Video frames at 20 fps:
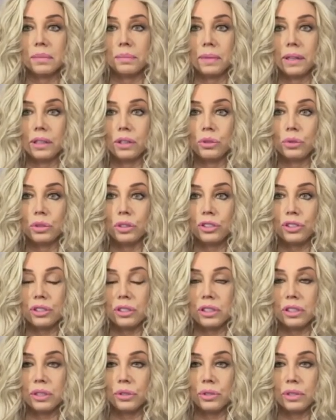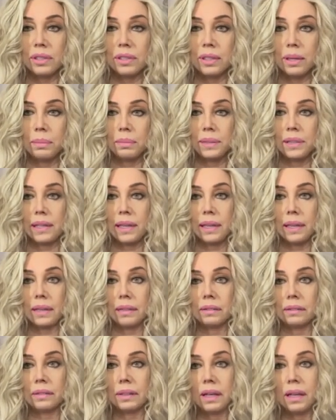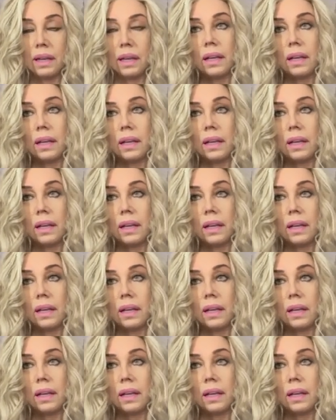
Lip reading: my gorgeous new Stumptown.